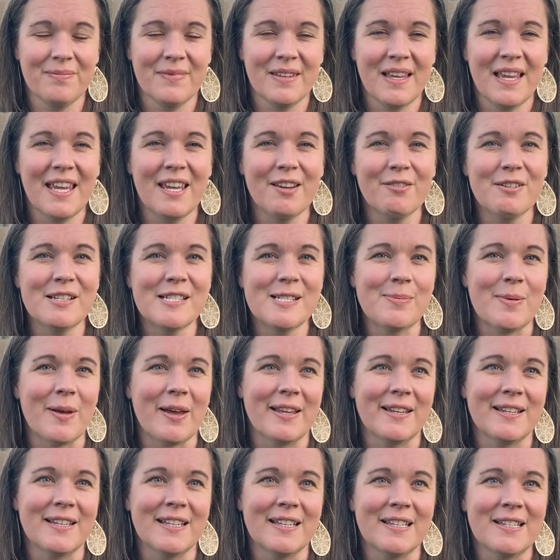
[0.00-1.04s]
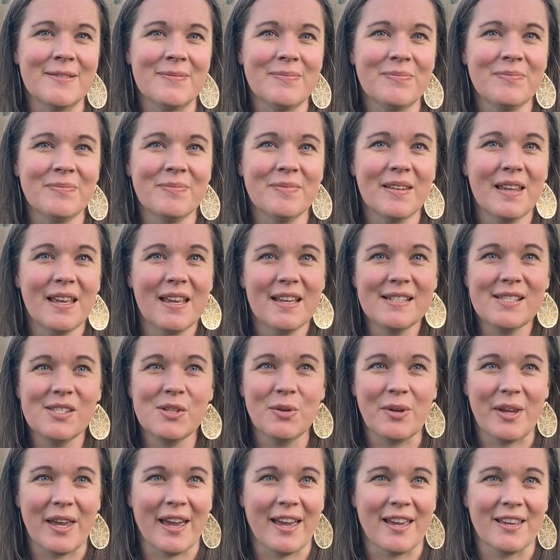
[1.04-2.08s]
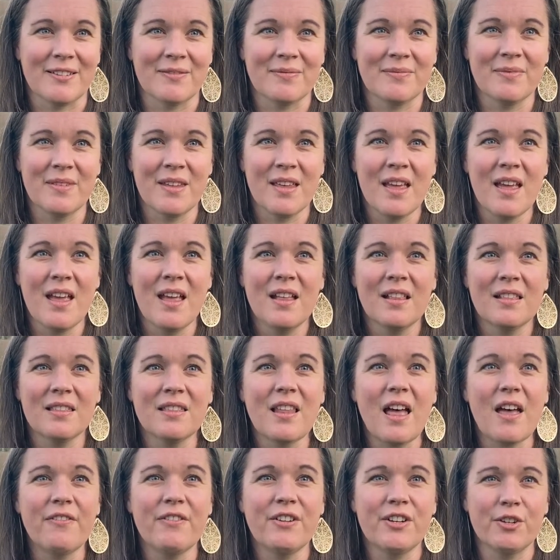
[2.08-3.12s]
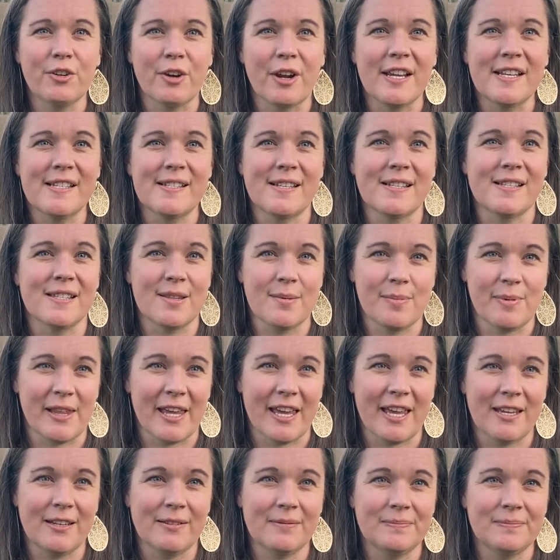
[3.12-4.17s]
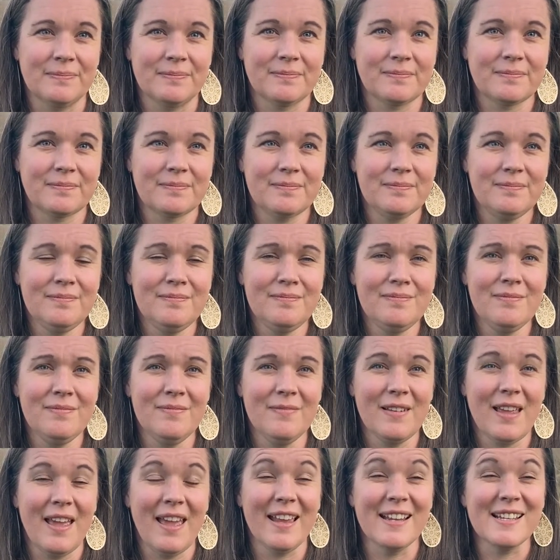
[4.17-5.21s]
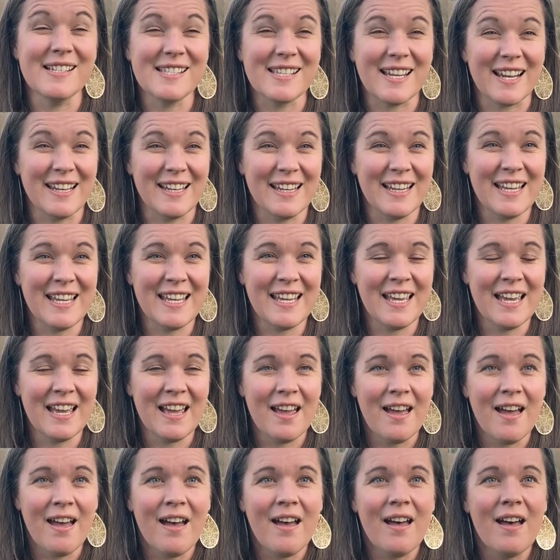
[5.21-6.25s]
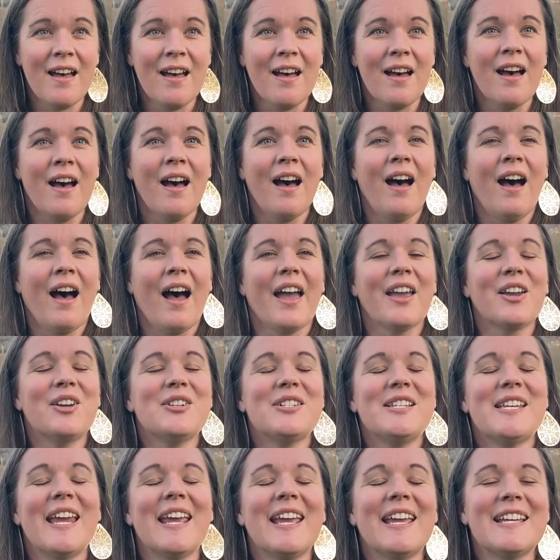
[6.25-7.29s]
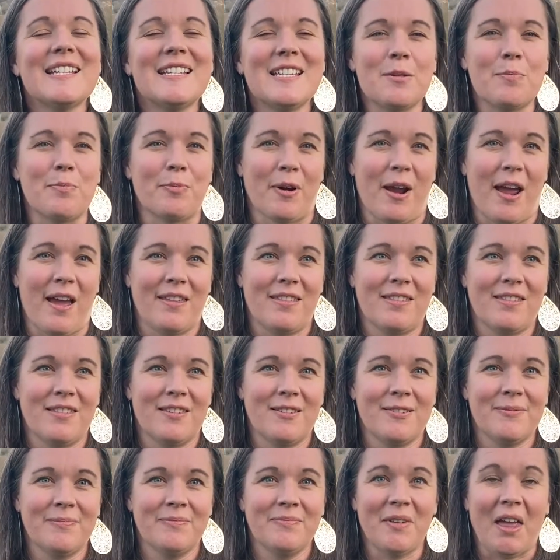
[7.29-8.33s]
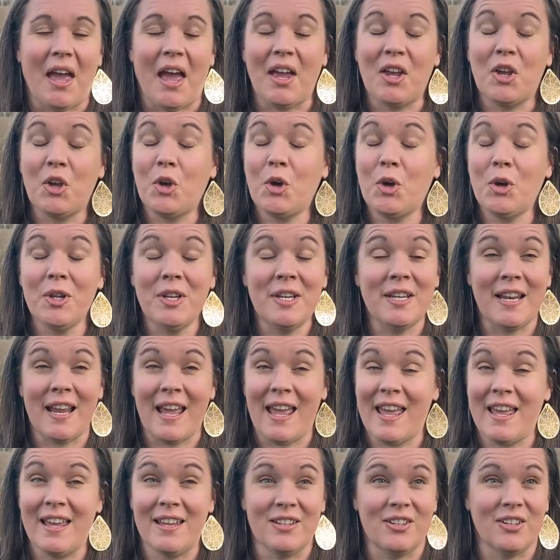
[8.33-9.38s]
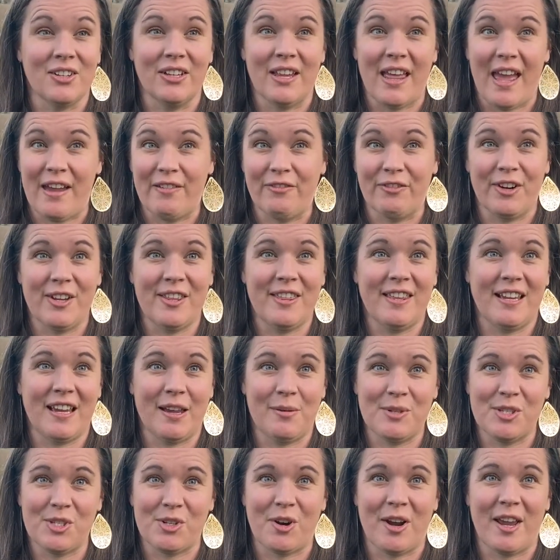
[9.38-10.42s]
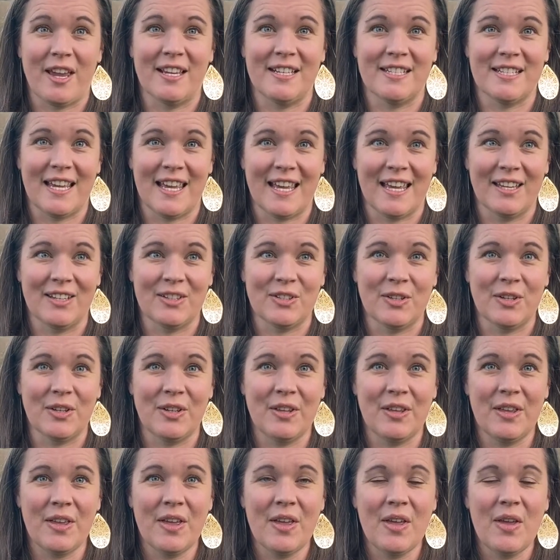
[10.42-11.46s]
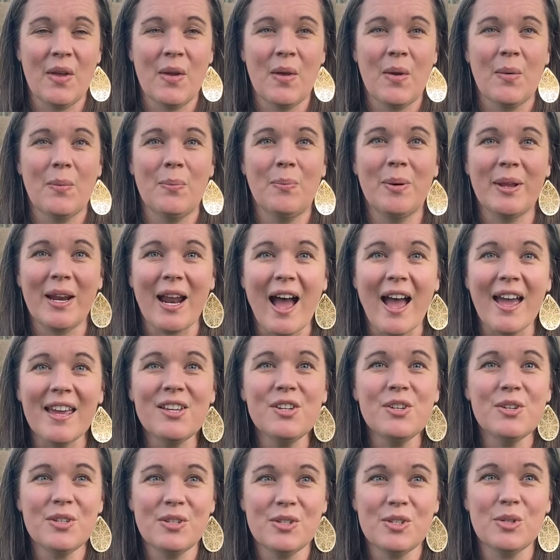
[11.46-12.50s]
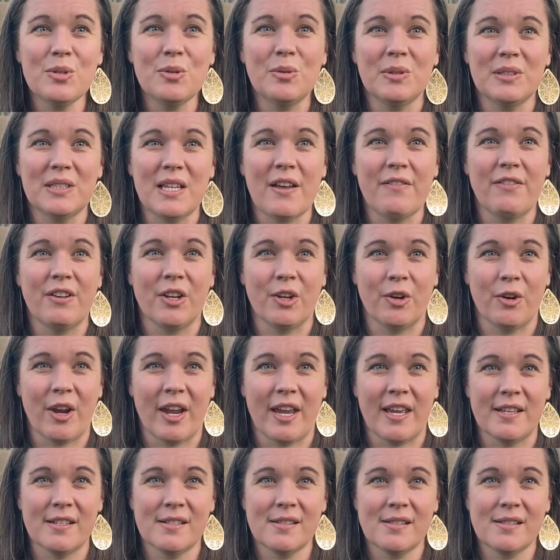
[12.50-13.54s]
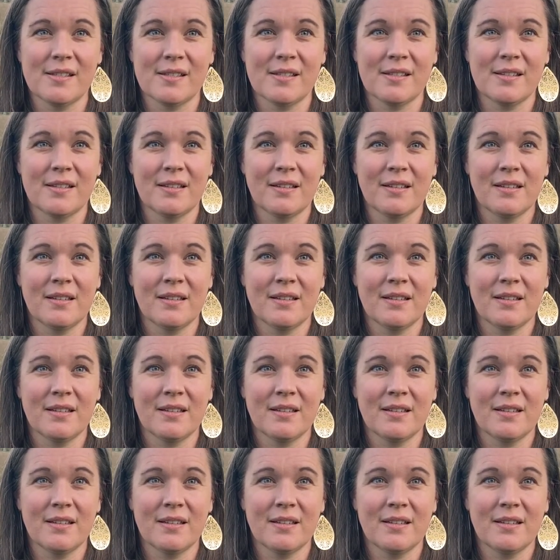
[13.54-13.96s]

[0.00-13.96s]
He responded, "It's okay. Love and grace is the plan." And suddenly, I could take a deep breath. I couldn't handle everything I was trying to handle. But I could do love and grace.